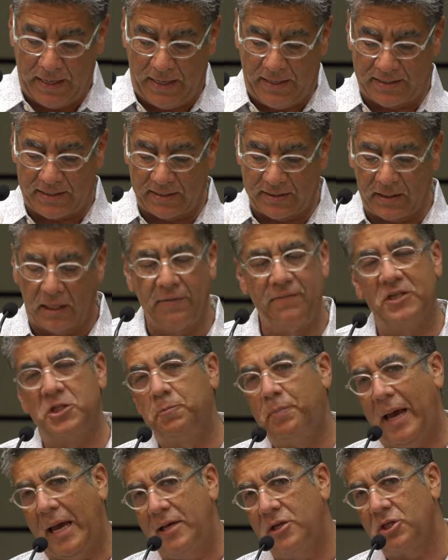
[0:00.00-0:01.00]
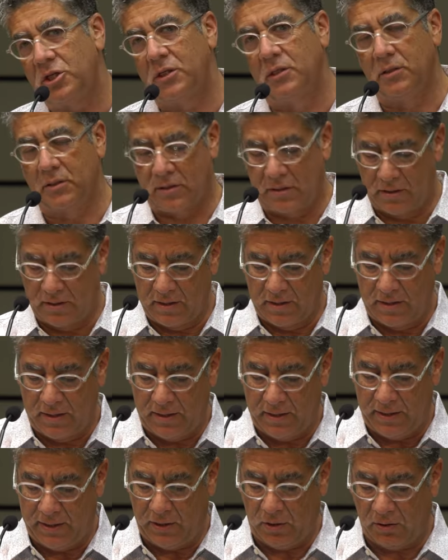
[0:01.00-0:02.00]
And he says, Love is patient,
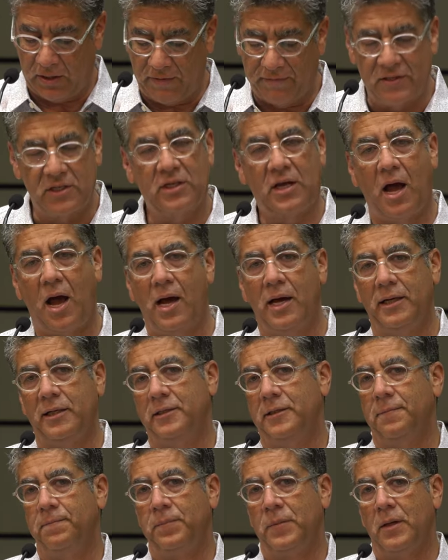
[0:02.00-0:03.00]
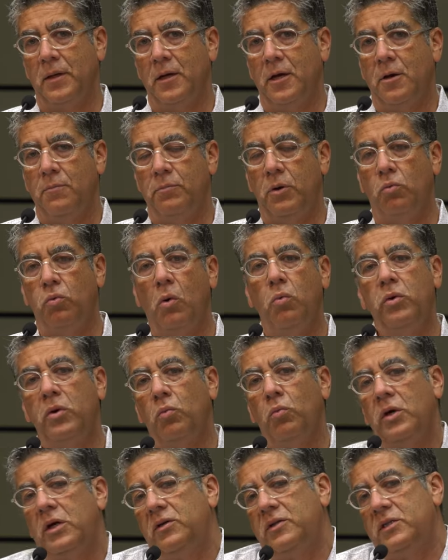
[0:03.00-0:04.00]
you know, love is kind. But
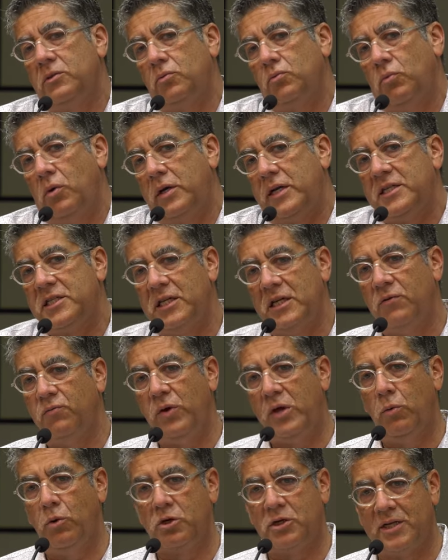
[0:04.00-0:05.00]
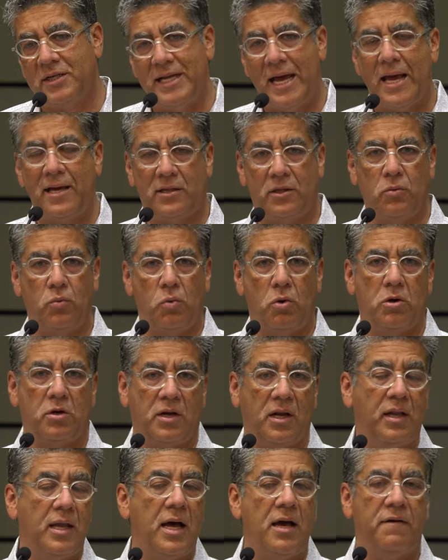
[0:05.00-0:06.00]
what, what, is, what is it if we were to take the
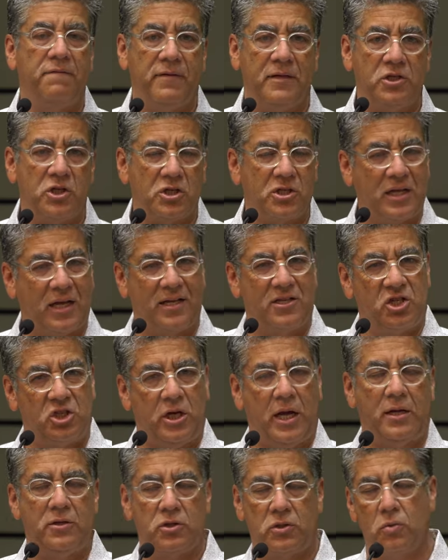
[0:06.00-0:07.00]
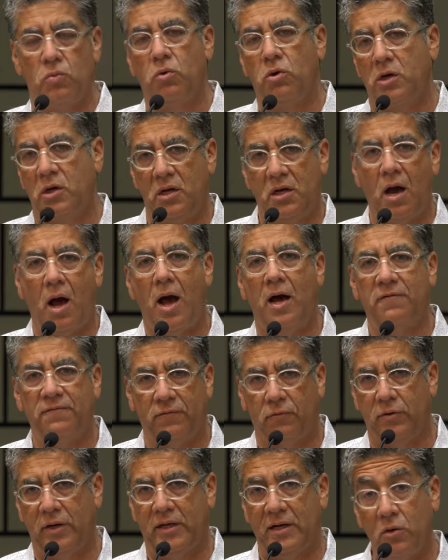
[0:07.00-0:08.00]
word love and just exchange the word God
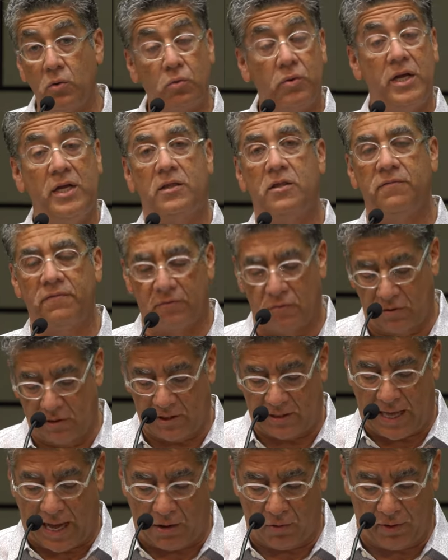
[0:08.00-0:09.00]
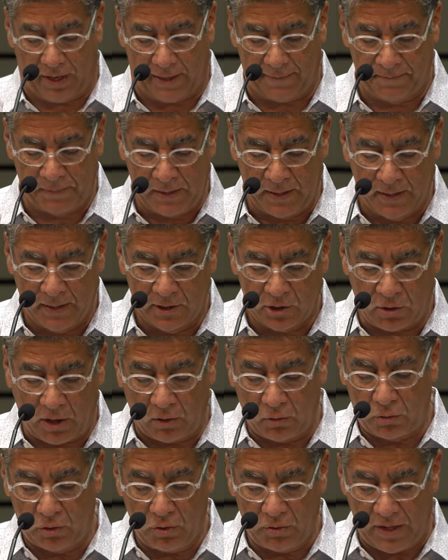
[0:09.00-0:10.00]
for it and read the verse that way? So
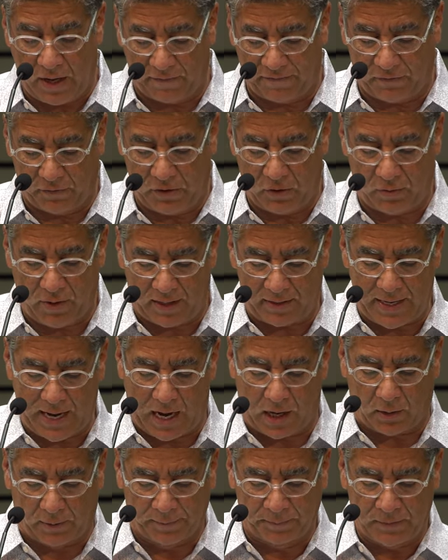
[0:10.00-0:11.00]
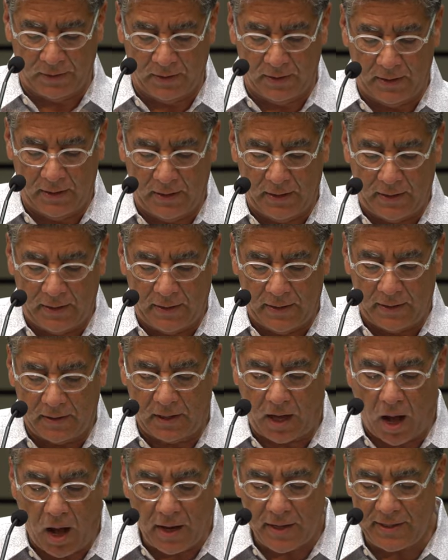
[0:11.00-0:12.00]
I'll do that for you right now.
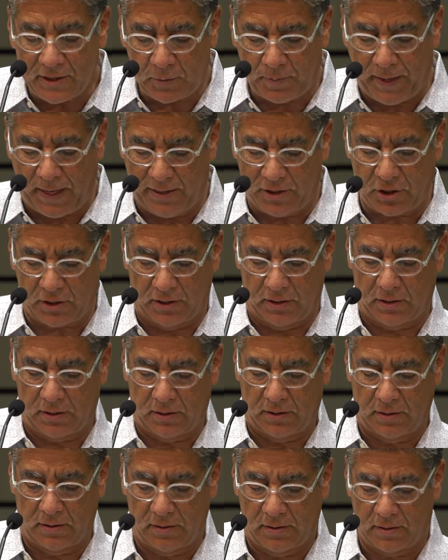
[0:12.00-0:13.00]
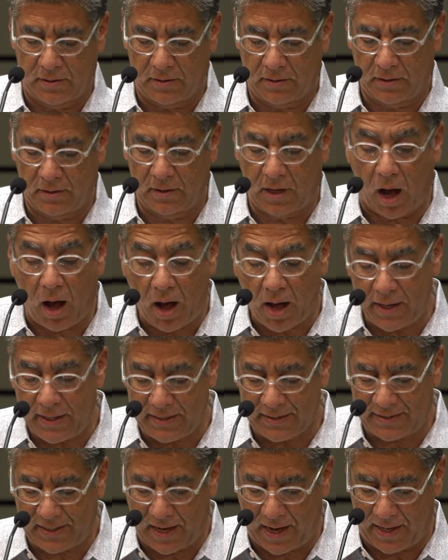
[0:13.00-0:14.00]
God is patient, God
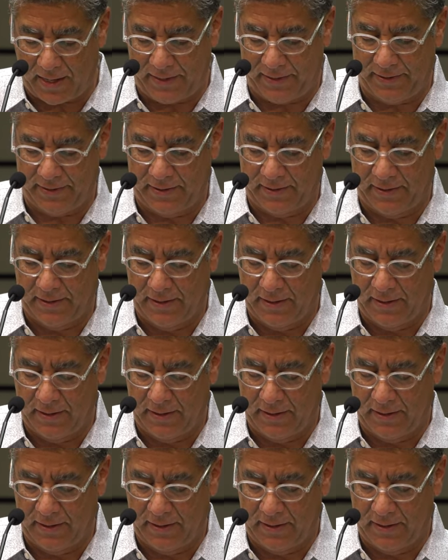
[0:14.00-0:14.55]
is kind,